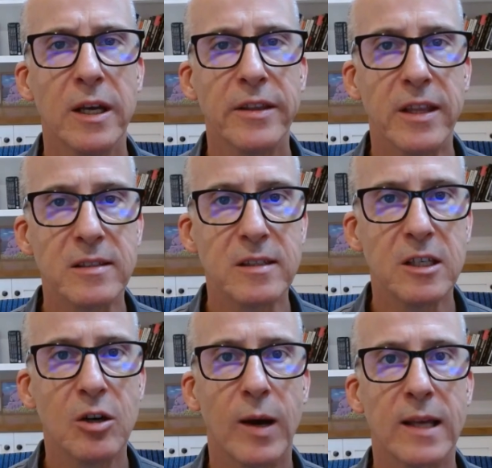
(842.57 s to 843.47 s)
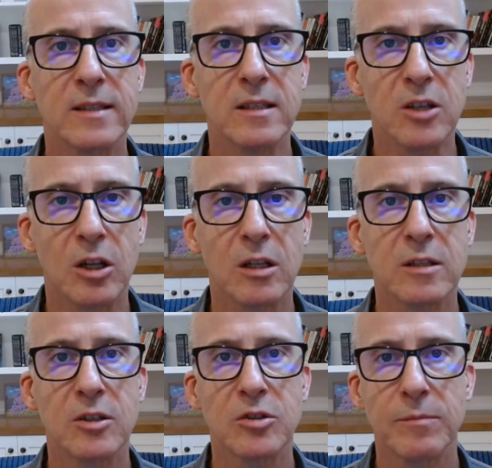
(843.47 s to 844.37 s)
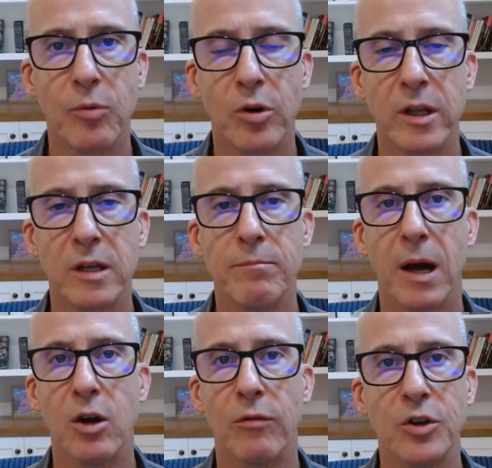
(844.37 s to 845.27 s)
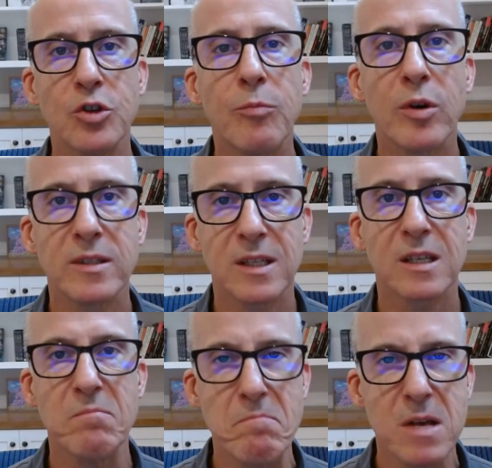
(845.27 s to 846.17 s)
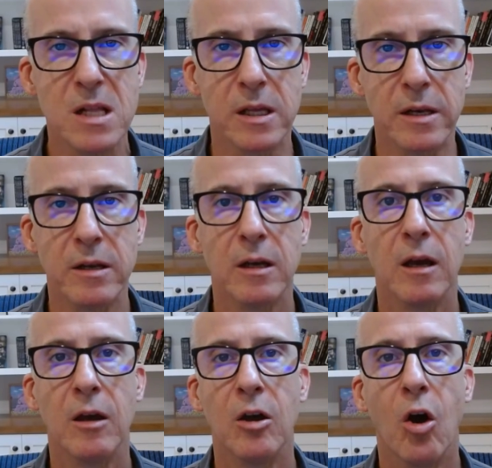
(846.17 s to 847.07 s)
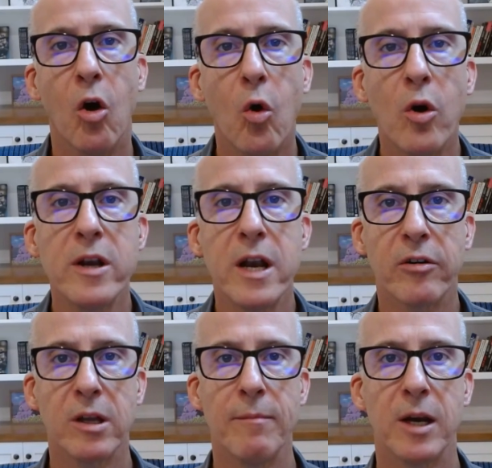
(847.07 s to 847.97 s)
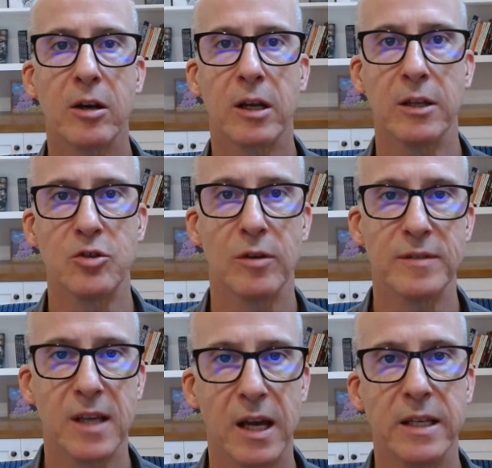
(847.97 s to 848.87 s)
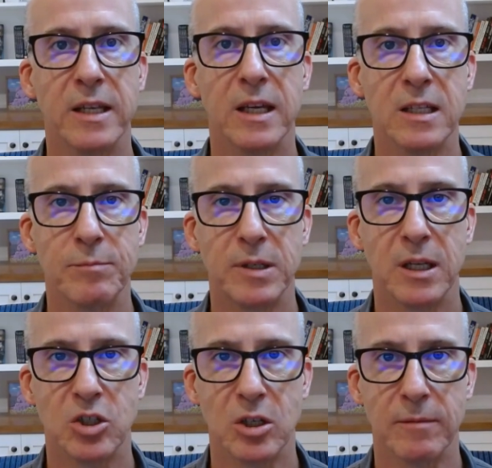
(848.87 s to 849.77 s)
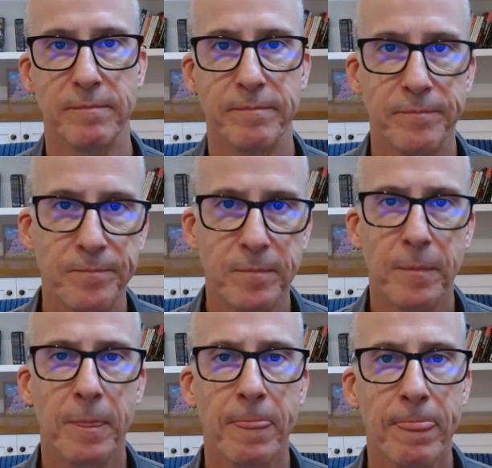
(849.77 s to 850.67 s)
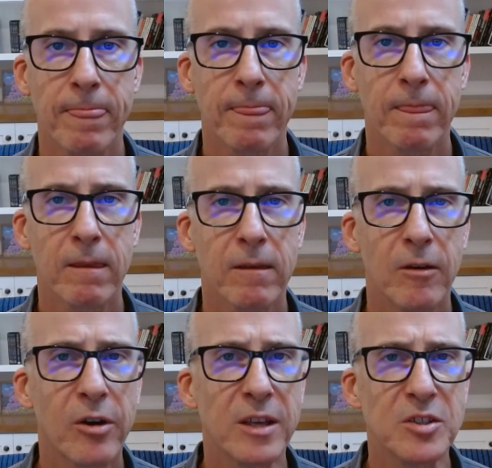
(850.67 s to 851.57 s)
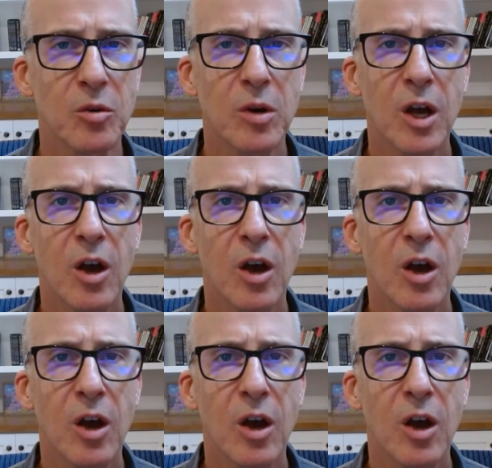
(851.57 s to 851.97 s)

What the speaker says: that COS is also supported by over 2.6 million ordinary Americans who have signed its petition. Okay, so